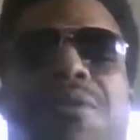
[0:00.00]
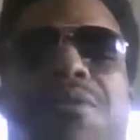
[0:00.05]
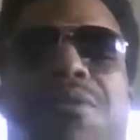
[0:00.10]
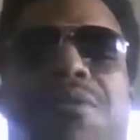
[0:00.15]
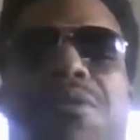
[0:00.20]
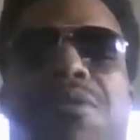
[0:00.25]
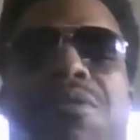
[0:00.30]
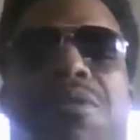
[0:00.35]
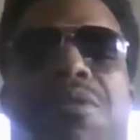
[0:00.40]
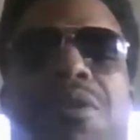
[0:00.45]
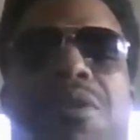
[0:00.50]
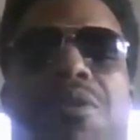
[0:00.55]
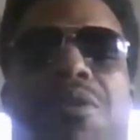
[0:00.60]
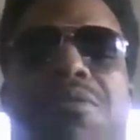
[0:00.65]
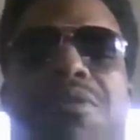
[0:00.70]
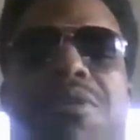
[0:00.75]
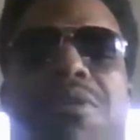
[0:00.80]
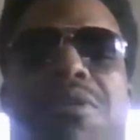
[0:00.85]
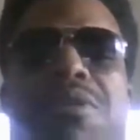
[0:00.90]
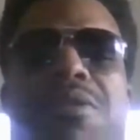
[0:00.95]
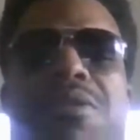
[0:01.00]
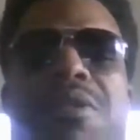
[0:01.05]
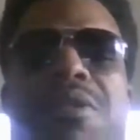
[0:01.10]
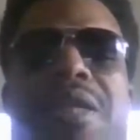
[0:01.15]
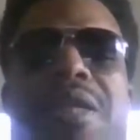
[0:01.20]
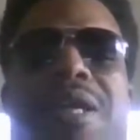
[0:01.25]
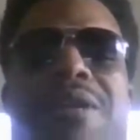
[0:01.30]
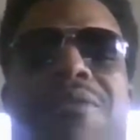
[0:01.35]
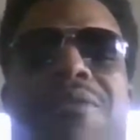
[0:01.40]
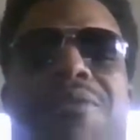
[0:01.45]
little notes,
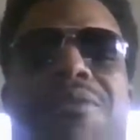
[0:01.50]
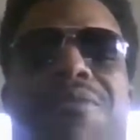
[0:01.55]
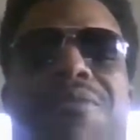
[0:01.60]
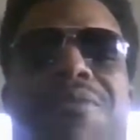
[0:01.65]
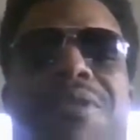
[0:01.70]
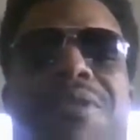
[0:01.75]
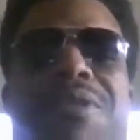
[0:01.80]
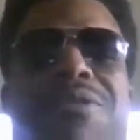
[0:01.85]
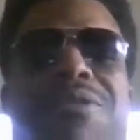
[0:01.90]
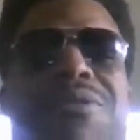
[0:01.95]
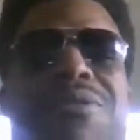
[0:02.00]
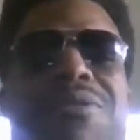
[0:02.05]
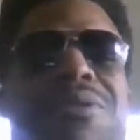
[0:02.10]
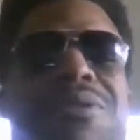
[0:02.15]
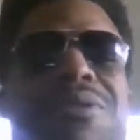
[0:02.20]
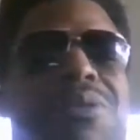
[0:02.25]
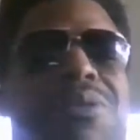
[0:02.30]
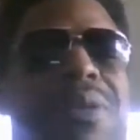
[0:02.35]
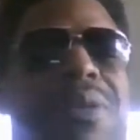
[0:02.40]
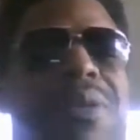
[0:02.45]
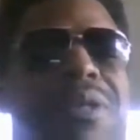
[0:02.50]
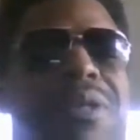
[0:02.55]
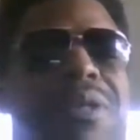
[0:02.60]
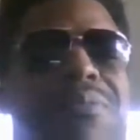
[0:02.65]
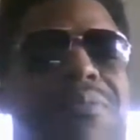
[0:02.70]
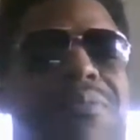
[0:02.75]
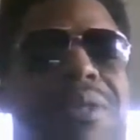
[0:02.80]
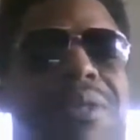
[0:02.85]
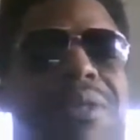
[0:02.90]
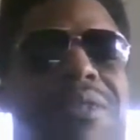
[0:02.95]
and I don't know if that's going to annoy the
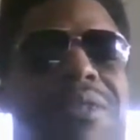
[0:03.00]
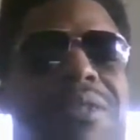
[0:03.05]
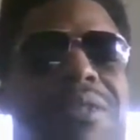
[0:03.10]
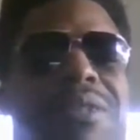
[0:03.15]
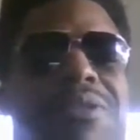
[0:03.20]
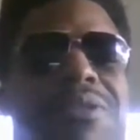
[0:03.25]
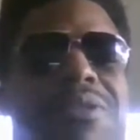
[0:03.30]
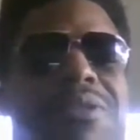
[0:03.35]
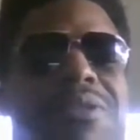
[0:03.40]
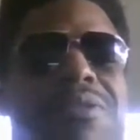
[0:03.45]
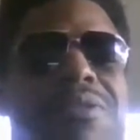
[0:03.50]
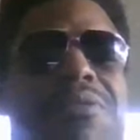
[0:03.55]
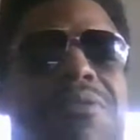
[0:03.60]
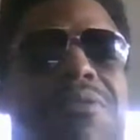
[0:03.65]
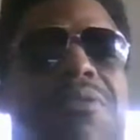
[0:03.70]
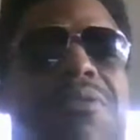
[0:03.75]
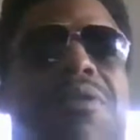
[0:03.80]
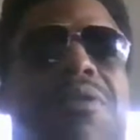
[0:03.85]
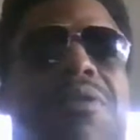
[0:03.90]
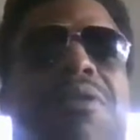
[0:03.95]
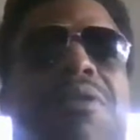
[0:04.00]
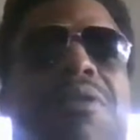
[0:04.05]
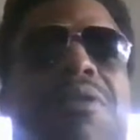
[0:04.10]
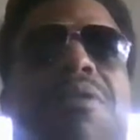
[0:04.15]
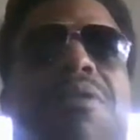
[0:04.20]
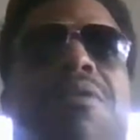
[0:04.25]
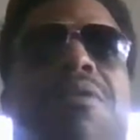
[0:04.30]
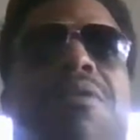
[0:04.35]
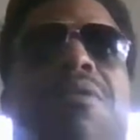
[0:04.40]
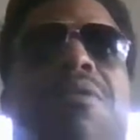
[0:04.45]
mixing engineer,
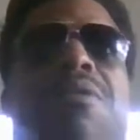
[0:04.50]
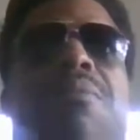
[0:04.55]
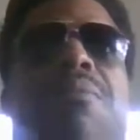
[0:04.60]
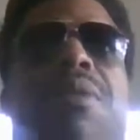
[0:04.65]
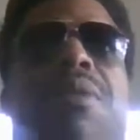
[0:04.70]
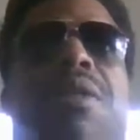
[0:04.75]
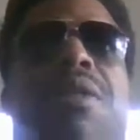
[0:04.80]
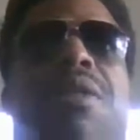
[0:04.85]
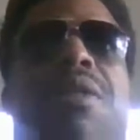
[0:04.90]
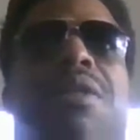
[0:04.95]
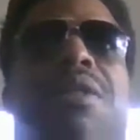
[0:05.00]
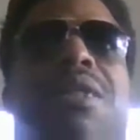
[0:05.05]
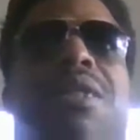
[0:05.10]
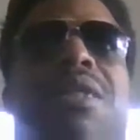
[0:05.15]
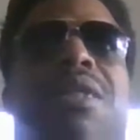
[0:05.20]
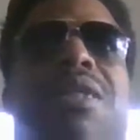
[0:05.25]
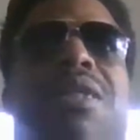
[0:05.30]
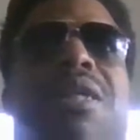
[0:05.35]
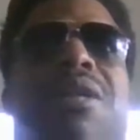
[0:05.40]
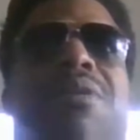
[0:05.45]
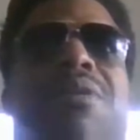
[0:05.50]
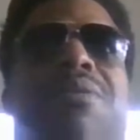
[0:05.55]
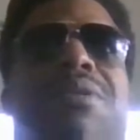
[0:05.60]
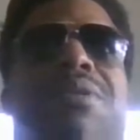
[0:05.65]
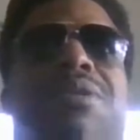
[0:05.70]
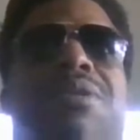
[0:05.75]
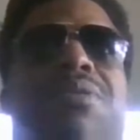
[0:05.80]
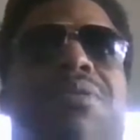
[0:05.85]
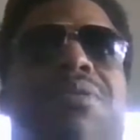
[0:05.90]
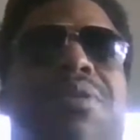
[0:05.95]
but he can
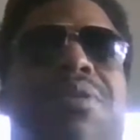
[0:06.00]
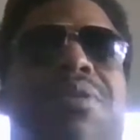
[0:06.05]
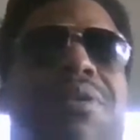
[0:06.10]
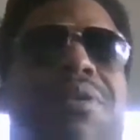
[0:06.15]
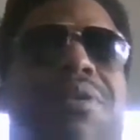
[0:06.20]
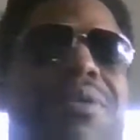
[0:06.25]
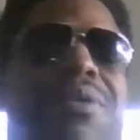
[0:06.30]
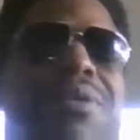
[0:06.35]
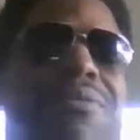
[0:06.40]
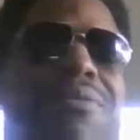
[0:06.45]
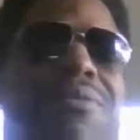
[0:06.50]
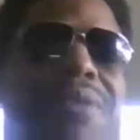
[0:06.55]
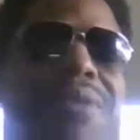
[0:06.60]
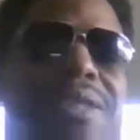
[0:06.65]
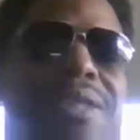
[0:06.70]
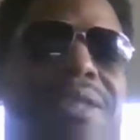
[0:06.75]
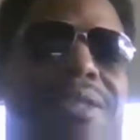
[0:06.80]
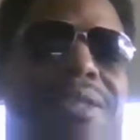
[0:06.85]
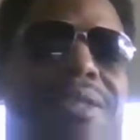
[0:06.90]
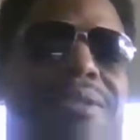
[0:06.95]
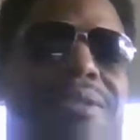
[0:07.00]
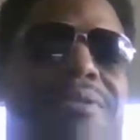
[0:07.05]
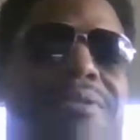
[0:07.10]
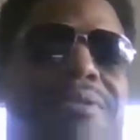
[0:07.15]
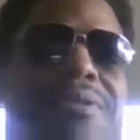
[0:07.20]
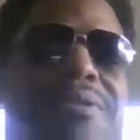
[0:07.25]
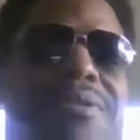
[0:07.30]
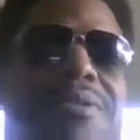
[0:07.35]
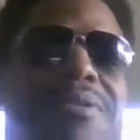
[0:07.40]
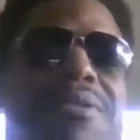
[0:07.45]
always go in there and erase it.
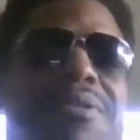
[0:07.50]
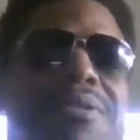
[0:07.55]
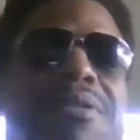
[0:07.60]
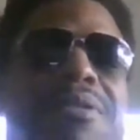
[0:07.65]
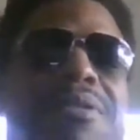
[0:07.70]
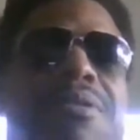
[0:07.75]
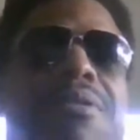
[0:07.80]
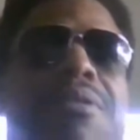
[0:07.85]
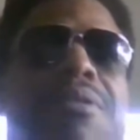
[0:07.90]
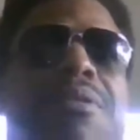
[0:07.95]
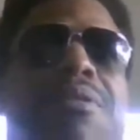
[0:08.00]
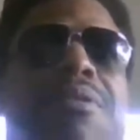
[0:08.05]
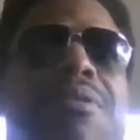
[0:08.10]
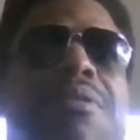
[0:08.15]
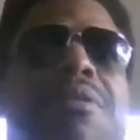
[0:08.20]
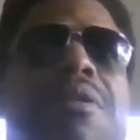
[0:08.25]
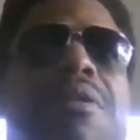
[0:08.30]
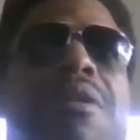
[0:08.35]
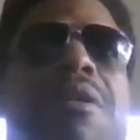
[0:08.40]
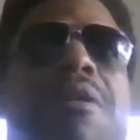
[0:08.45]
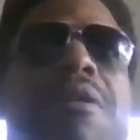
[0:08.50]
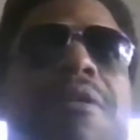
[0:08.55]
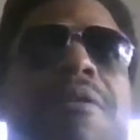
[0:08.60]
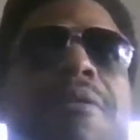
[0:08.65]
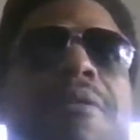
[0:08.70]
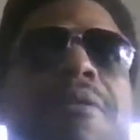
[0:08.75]
I